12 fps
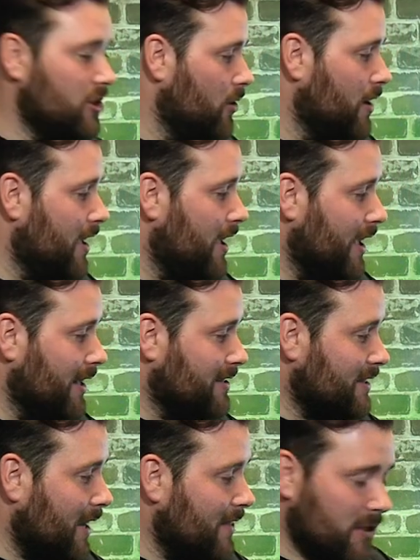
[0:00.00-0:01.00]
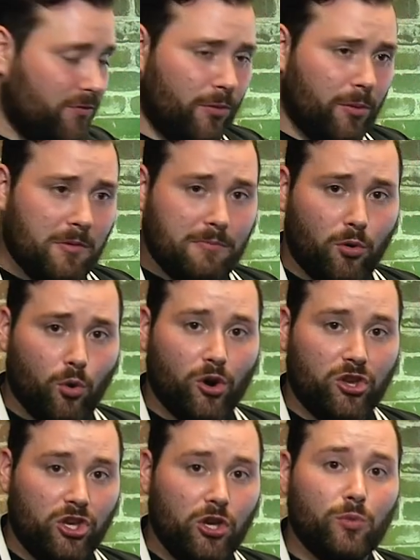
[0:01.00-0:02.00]
So inside this free
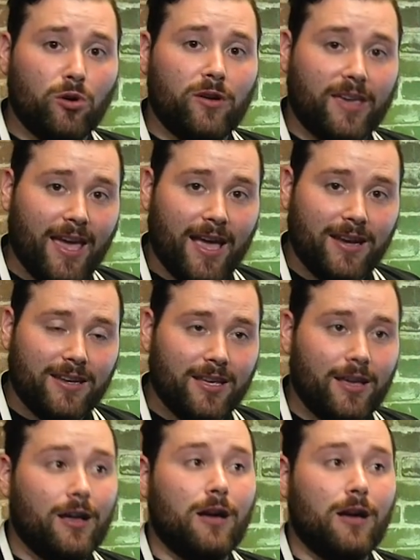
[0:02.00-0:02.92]
report, you will get